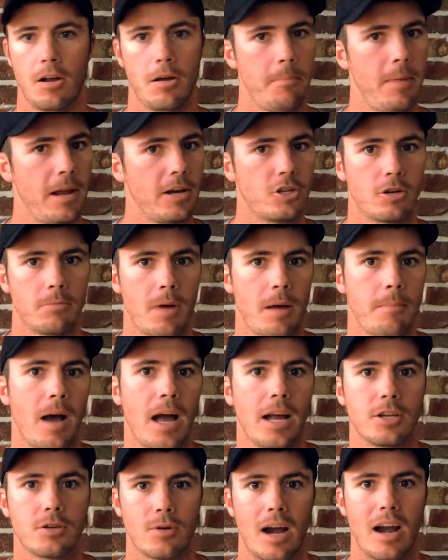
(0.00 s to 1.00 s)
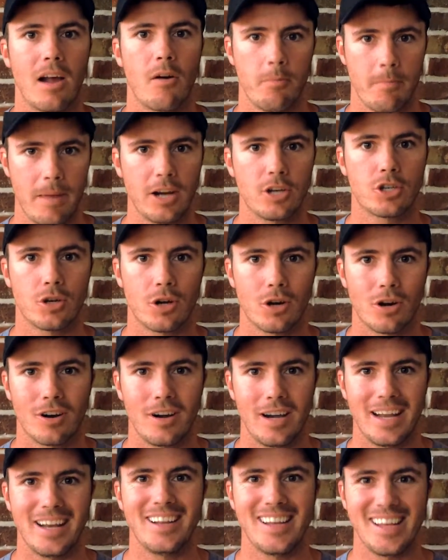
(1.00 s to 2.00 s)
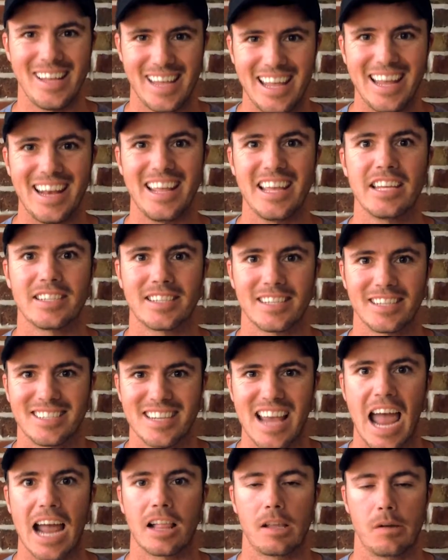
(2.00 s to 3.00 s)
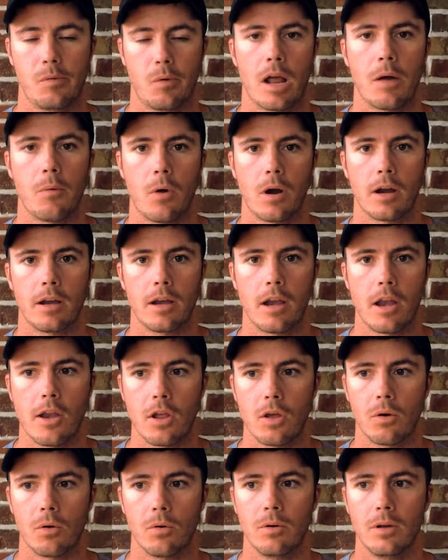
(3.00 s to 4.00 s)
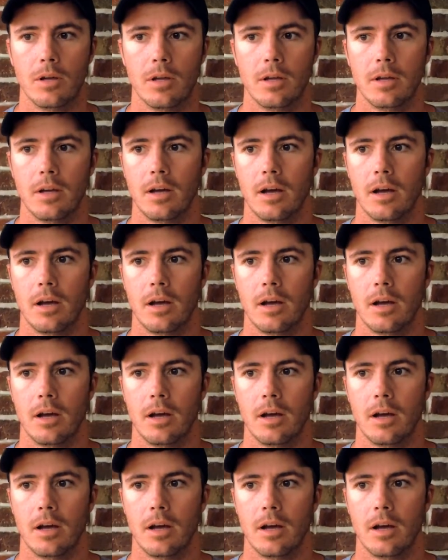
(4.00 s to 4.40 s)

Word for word: and I would make sure my mind's right. I would make sure it, it is exactly what I wanted to do.